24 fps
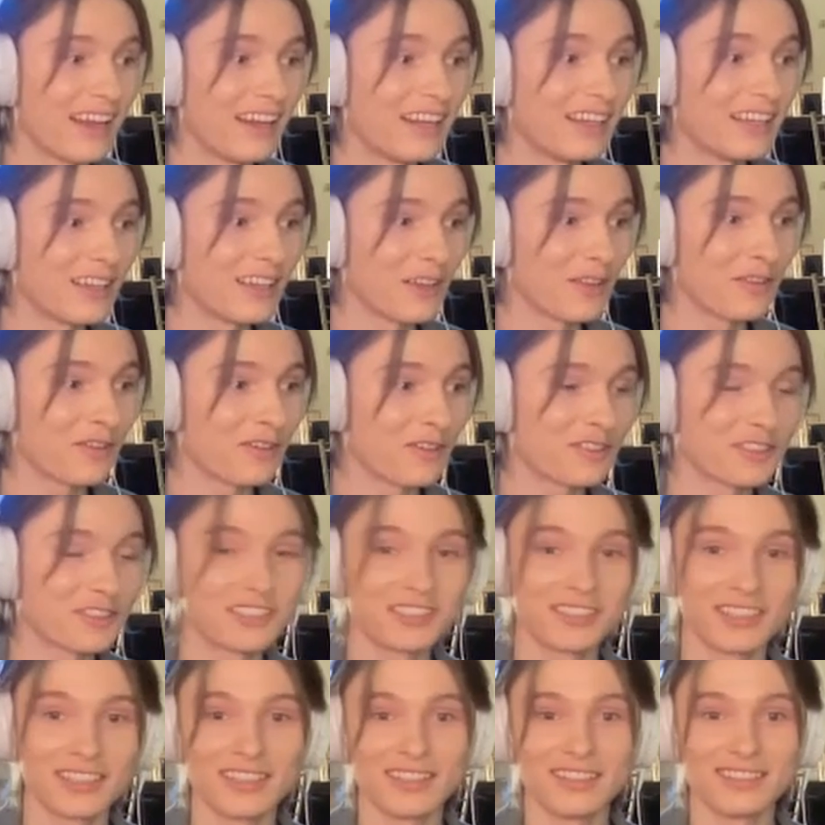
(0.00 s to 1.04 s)
Any other
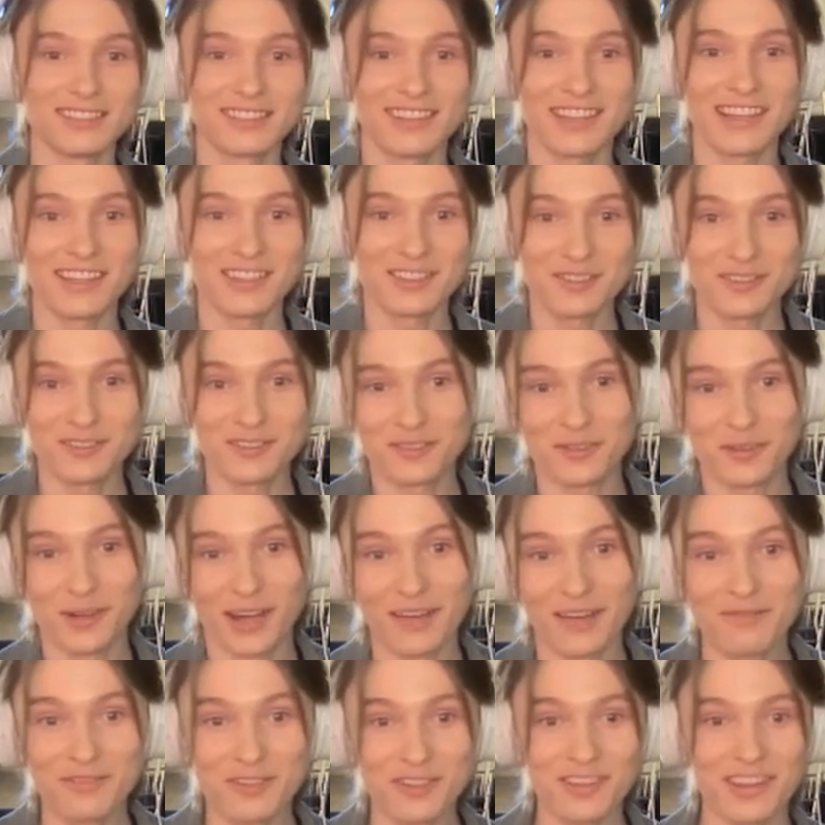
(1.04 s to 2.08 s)
scenes that you do
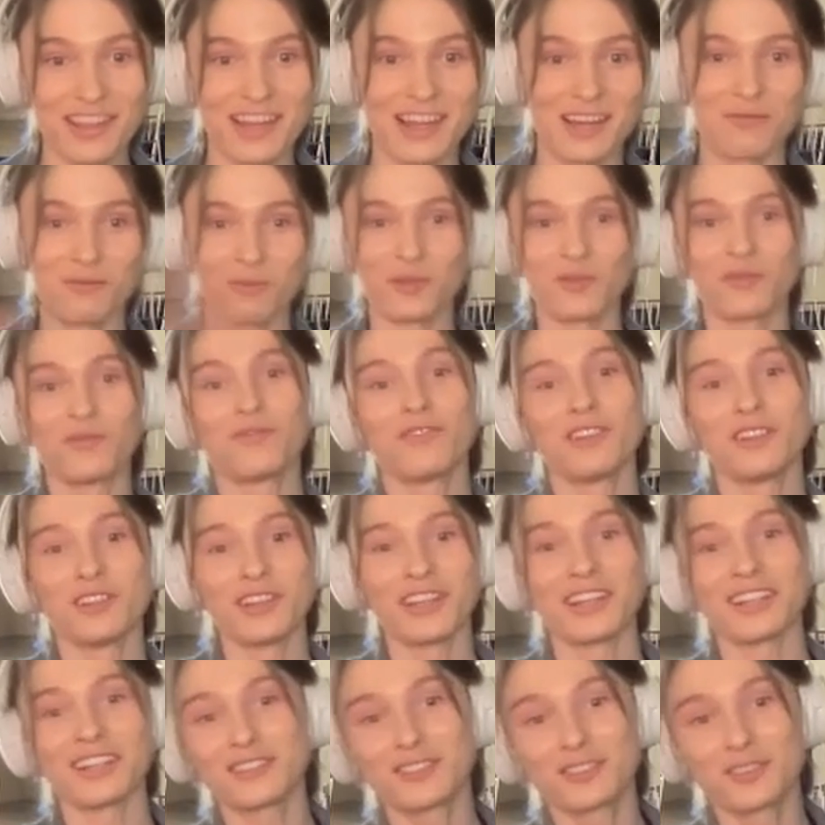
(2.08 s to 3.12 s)
after that will feel
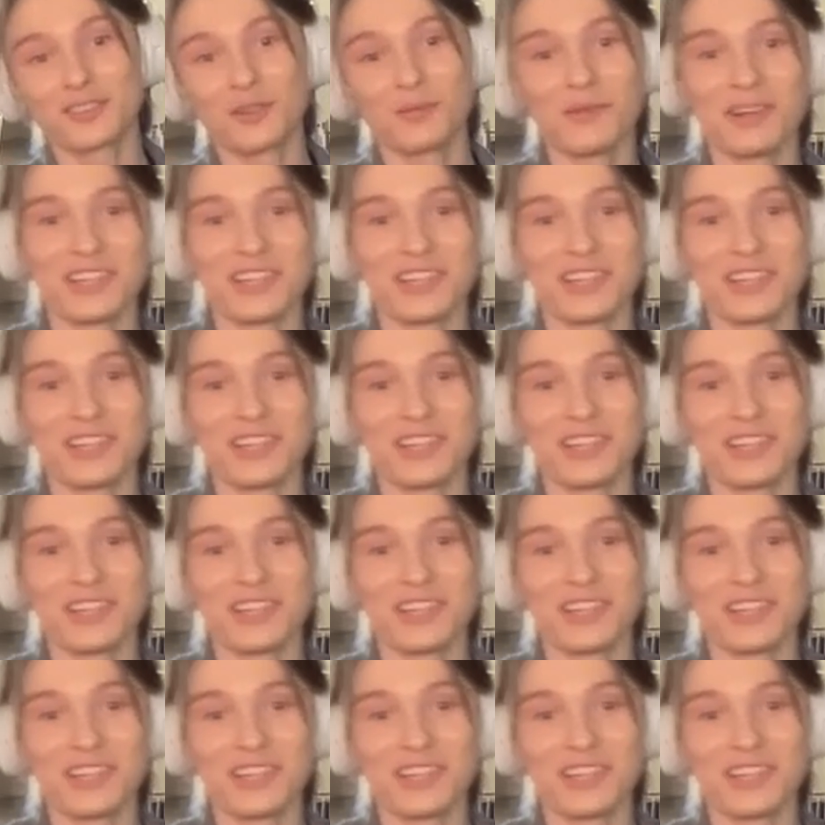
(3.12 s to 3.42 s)
like so